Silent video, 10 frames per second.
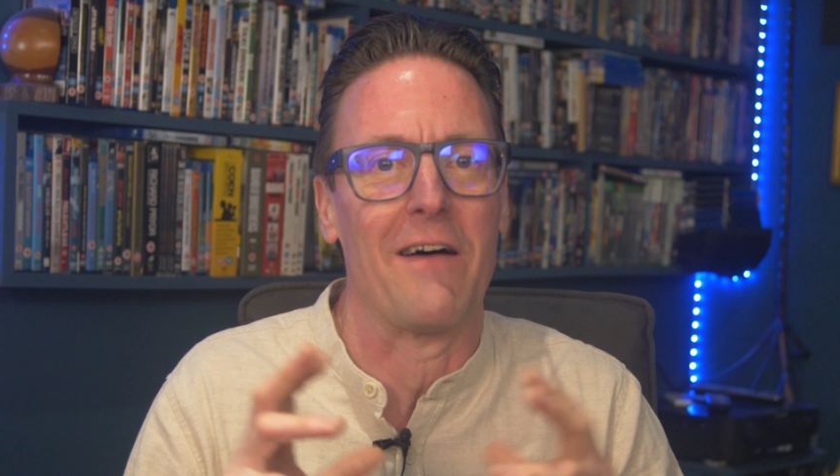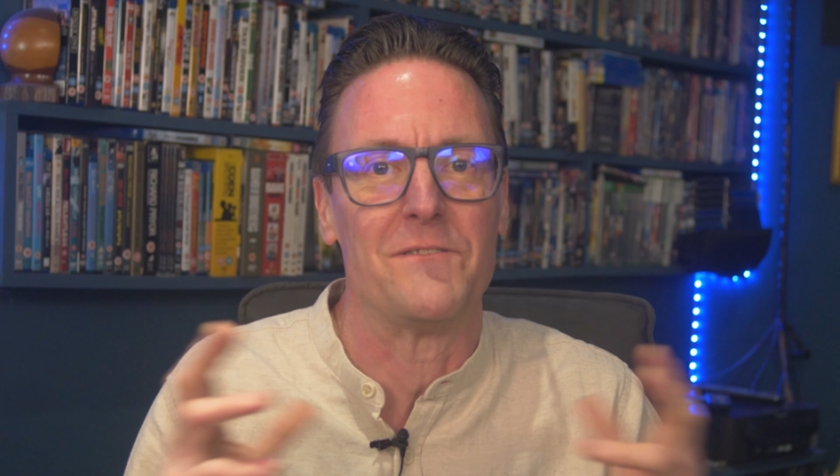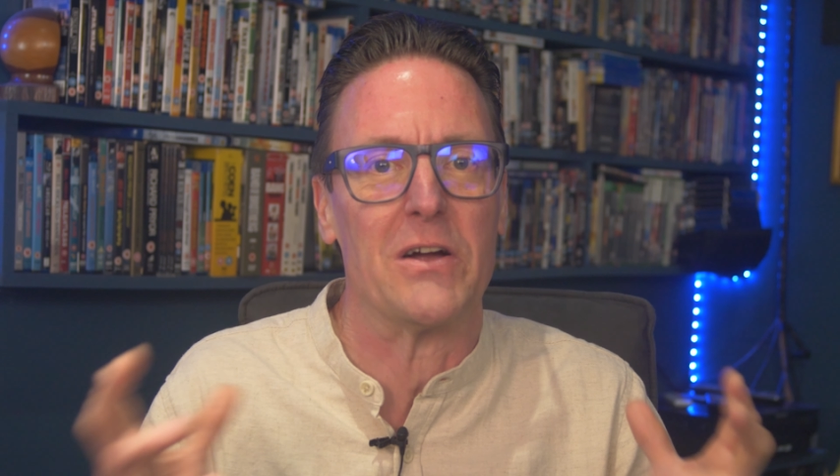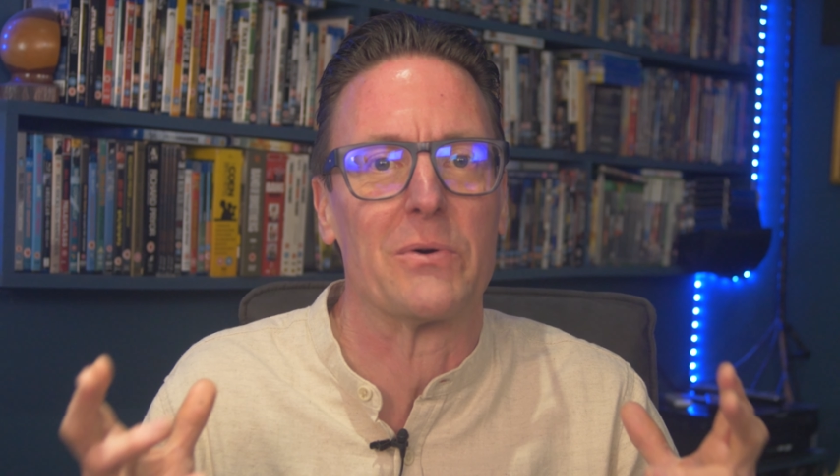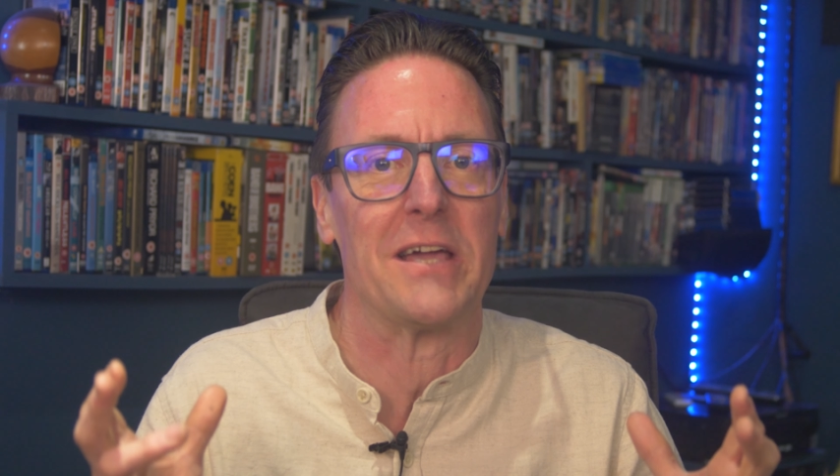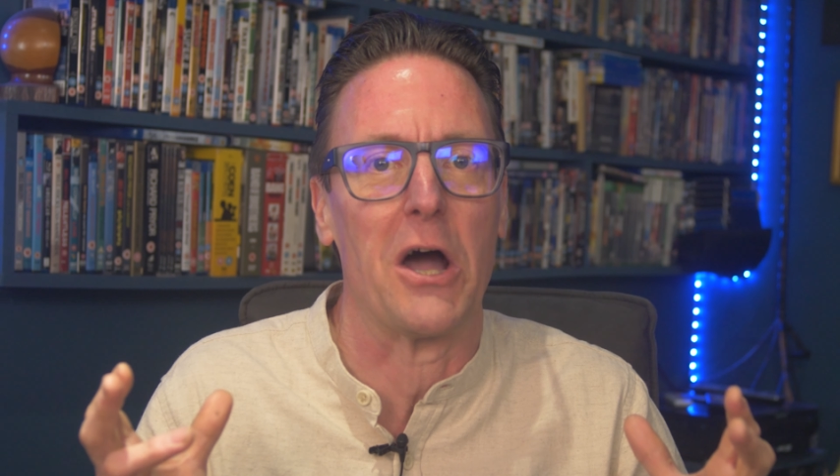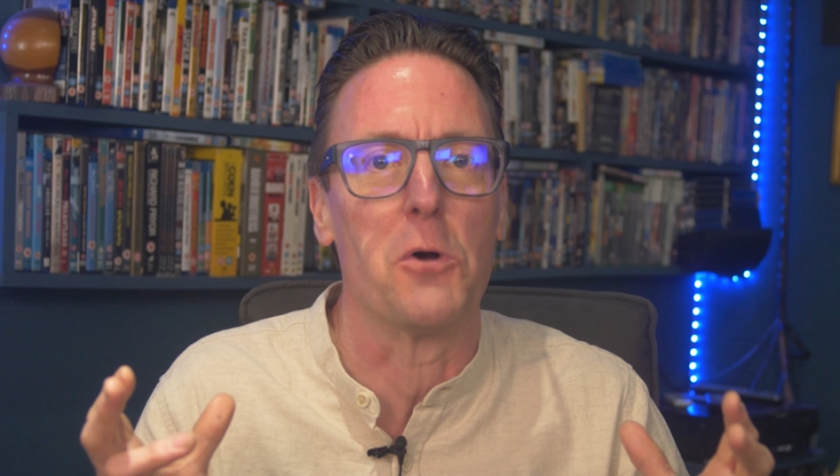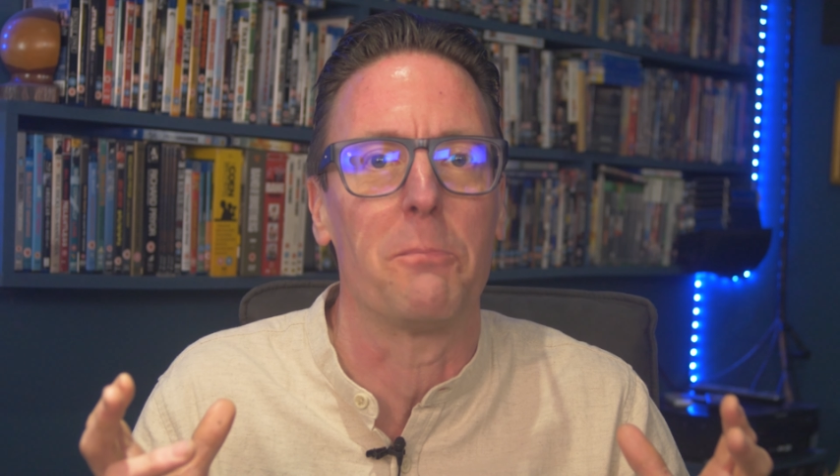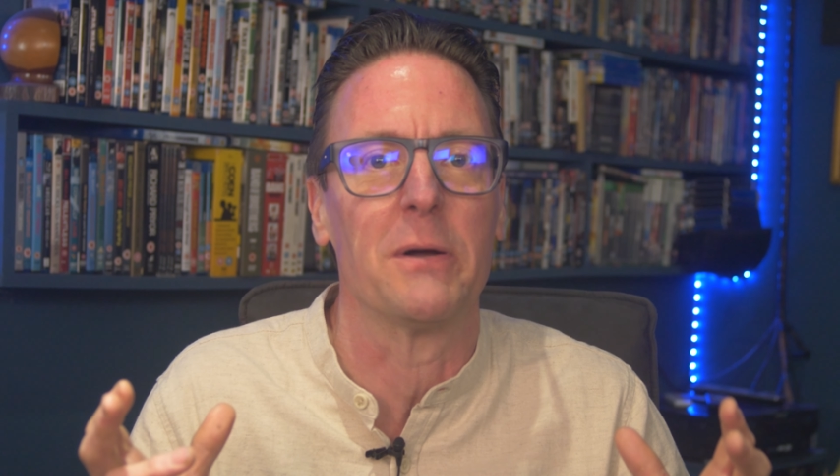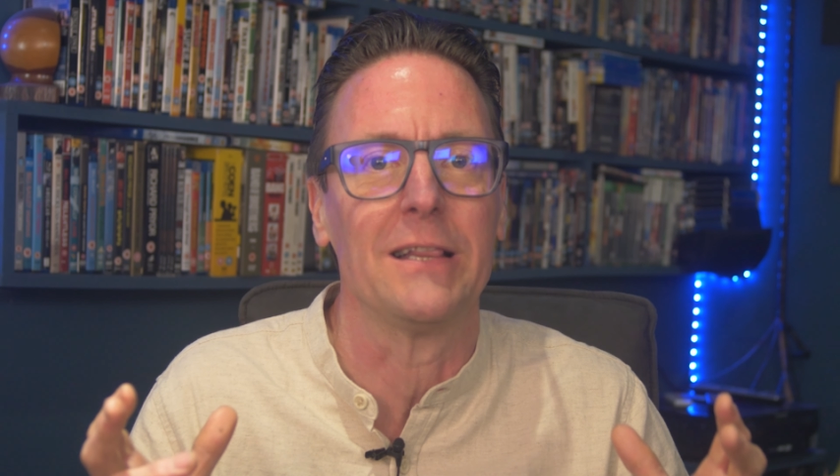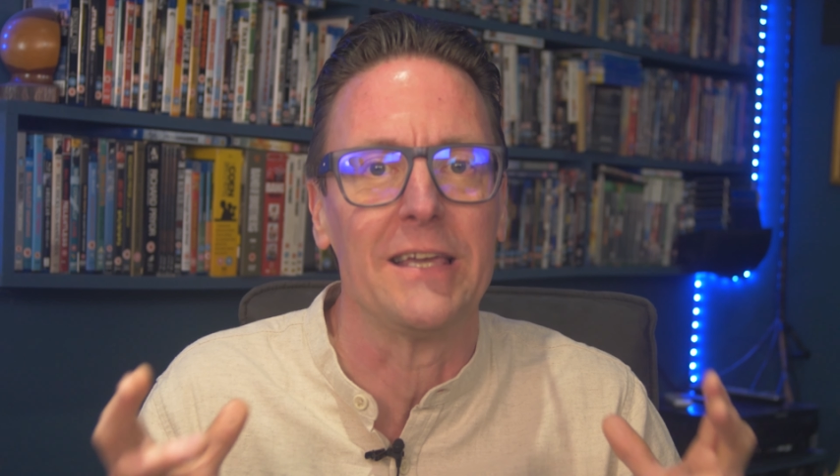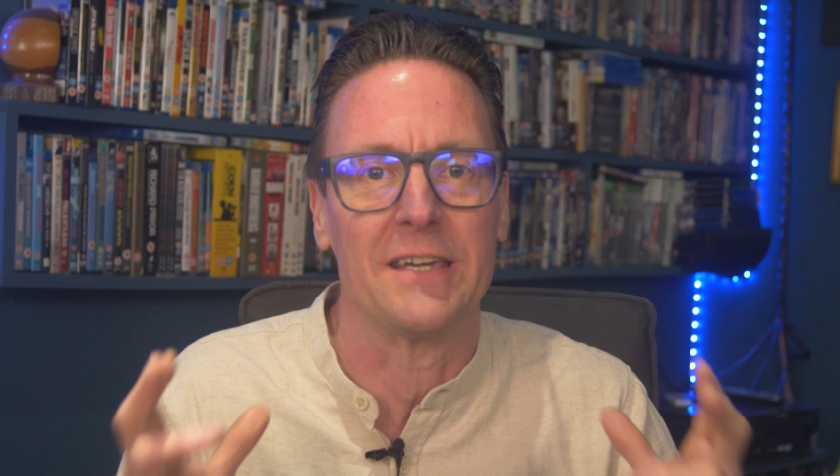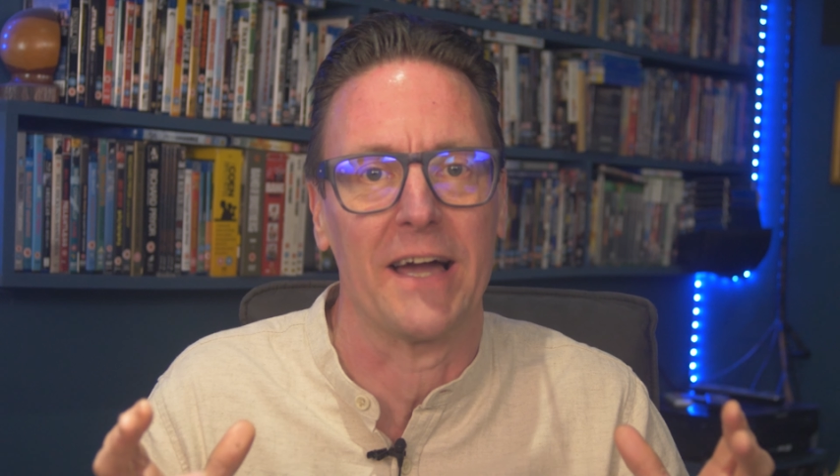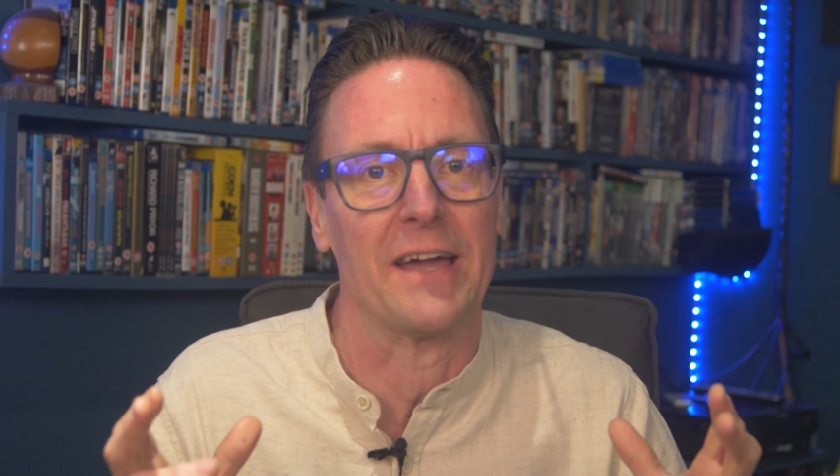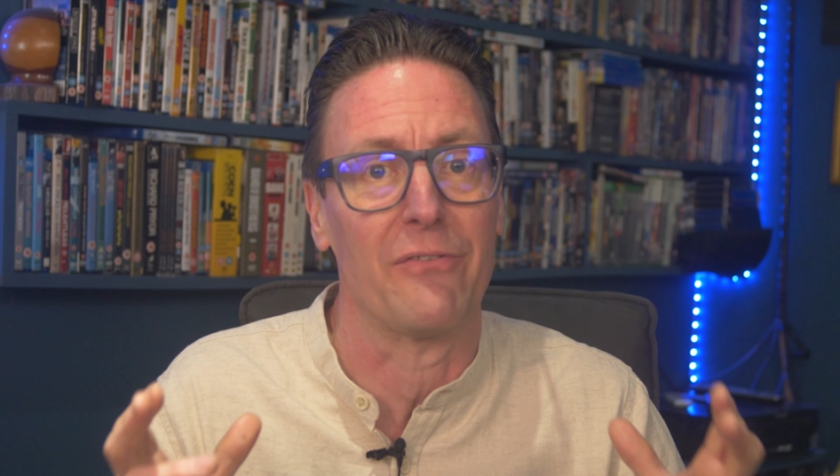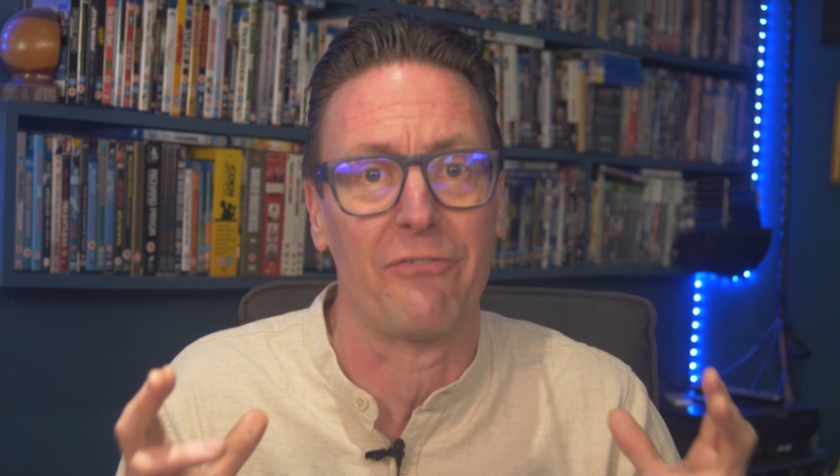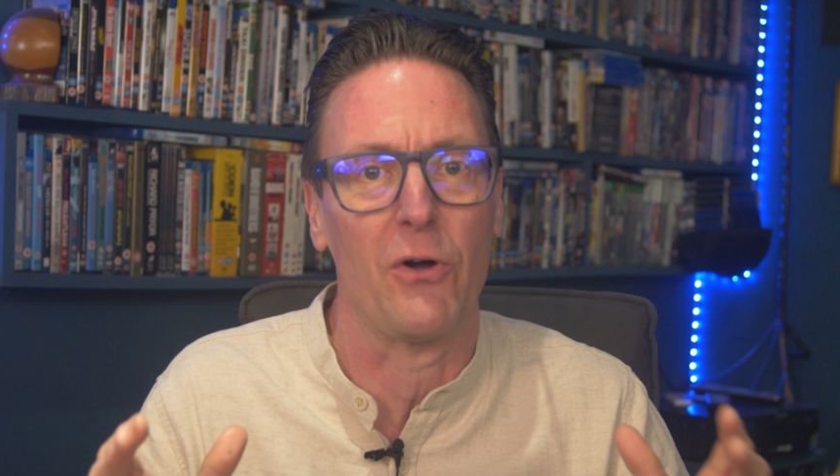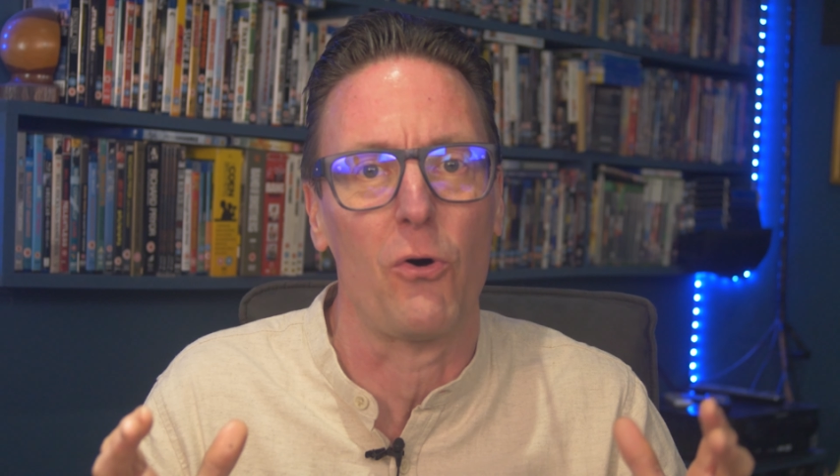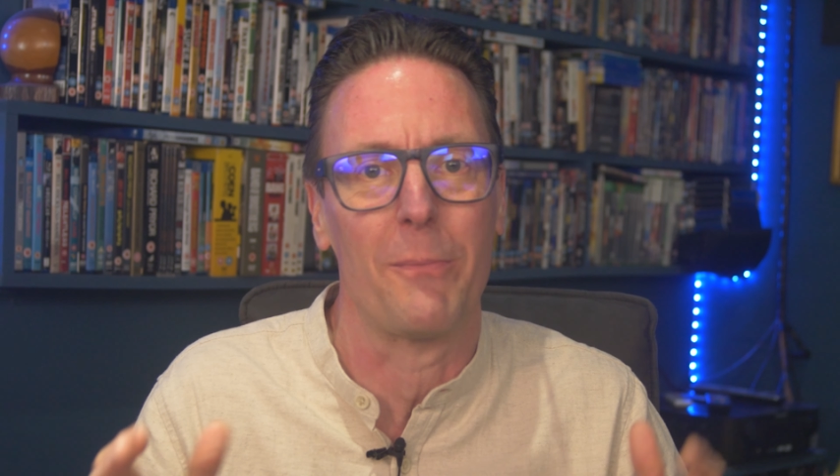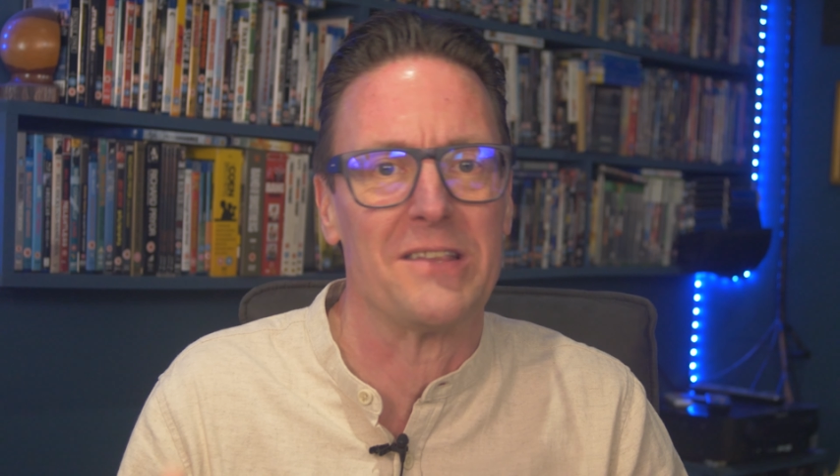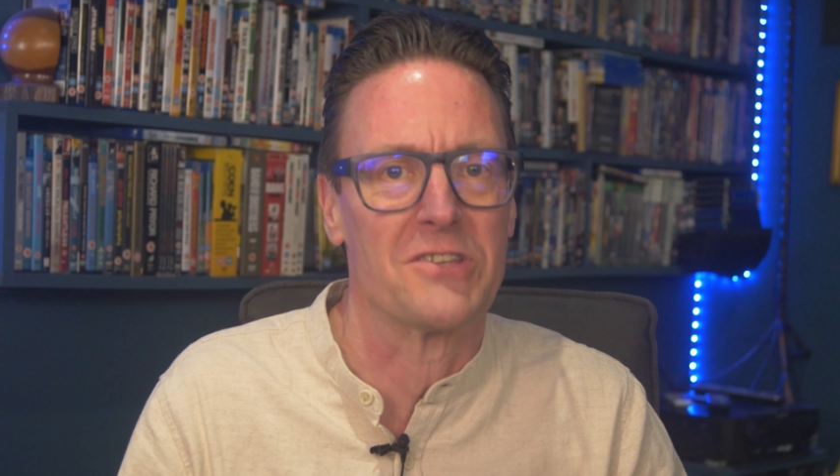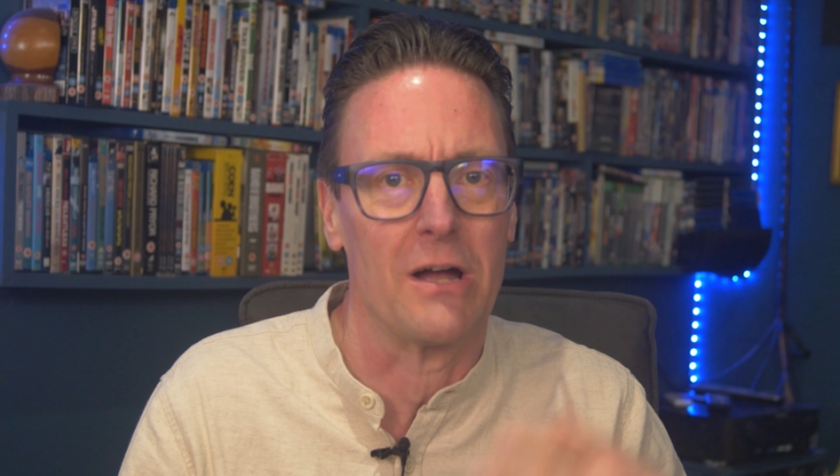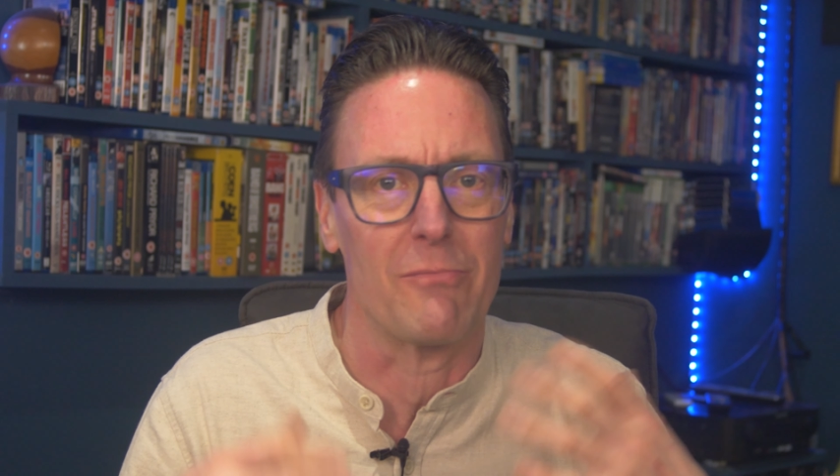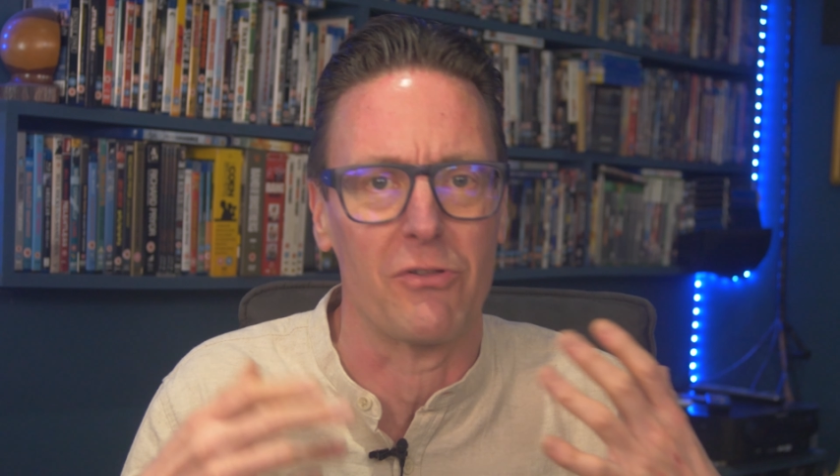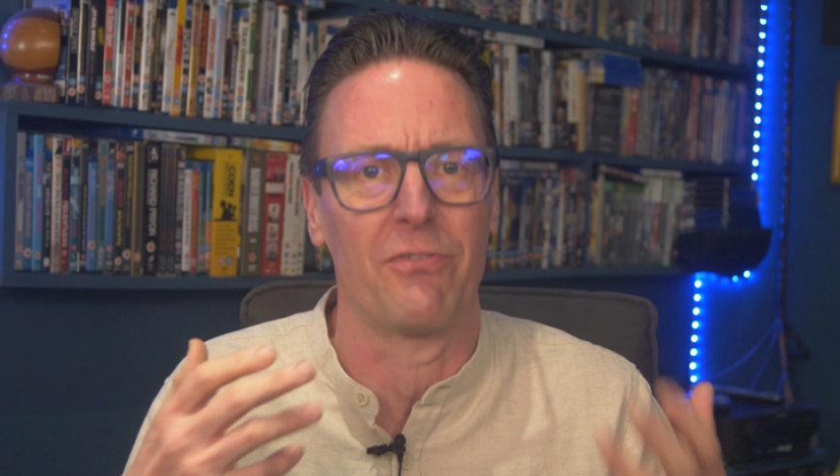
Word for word: a very openly gay film in terms